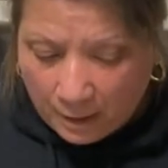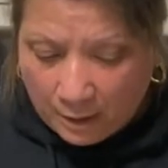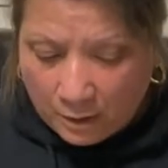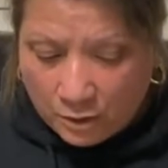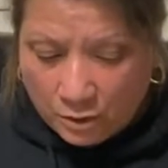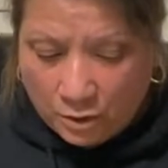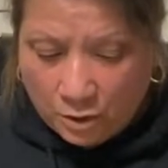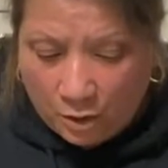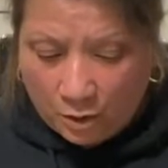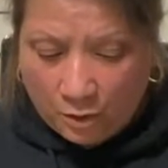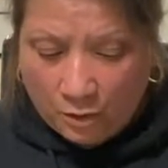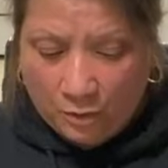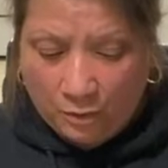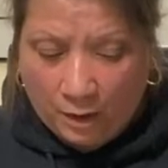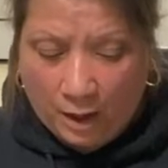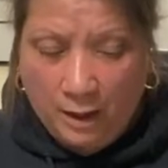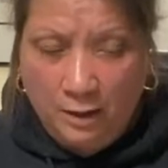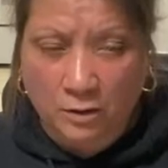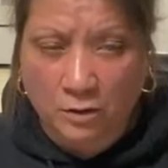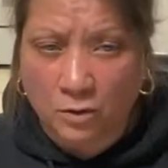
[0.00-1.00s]
So
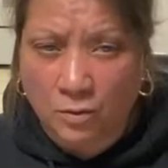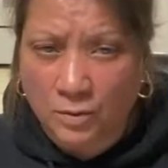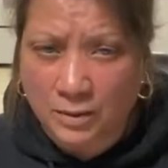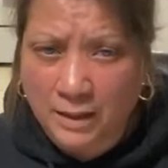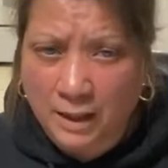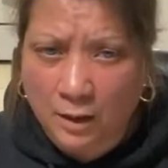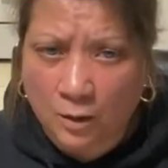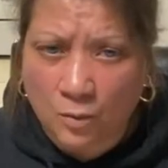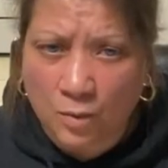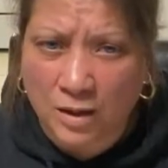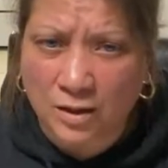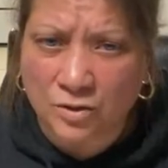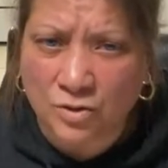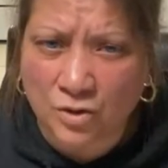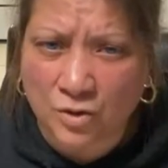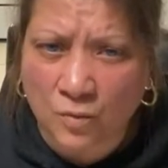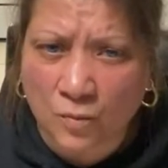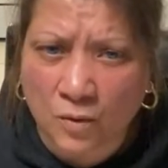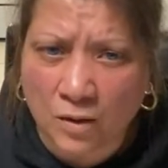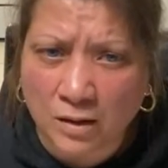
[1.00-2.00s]
I don't know what that
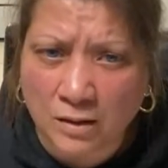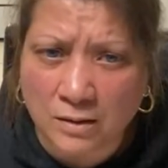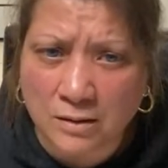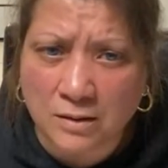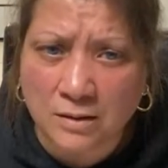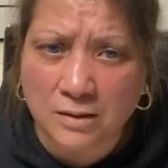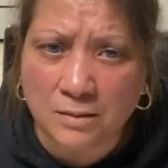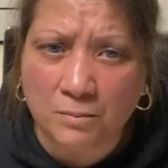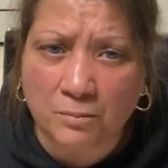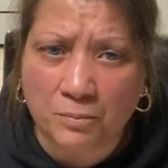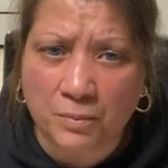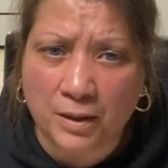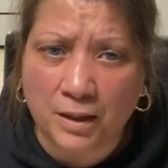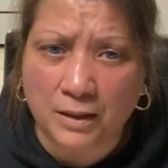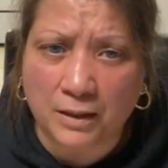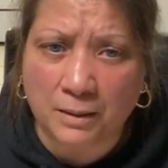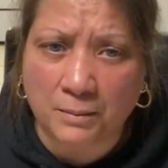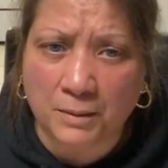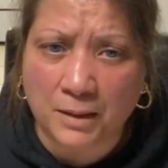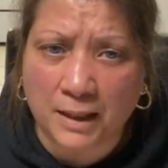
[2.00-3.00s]
question was, but
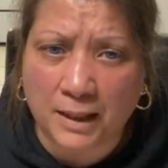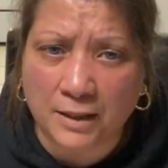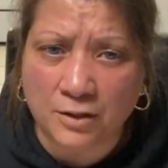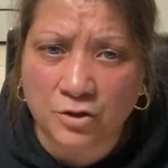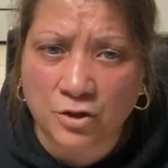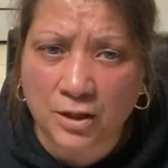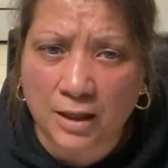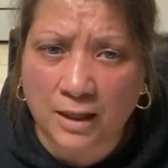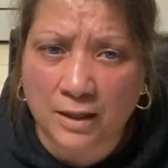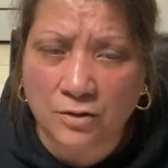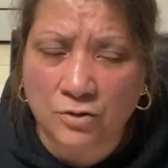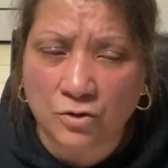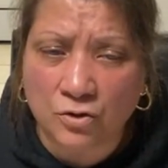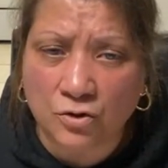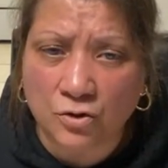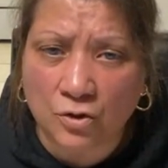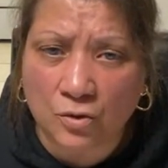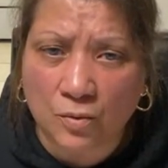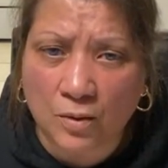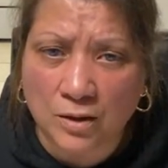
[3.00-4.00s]
I'm glad she answered
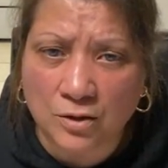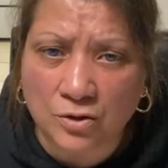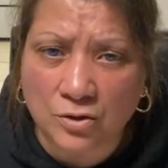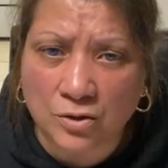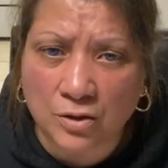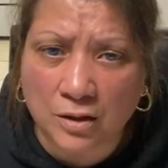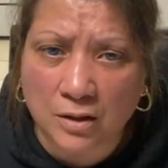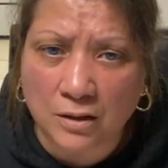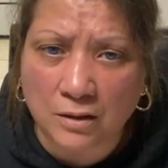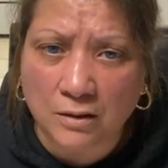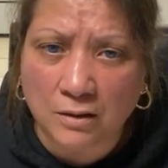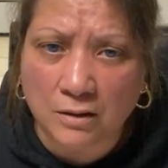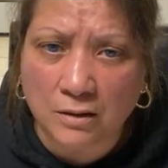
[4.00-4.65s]
your question.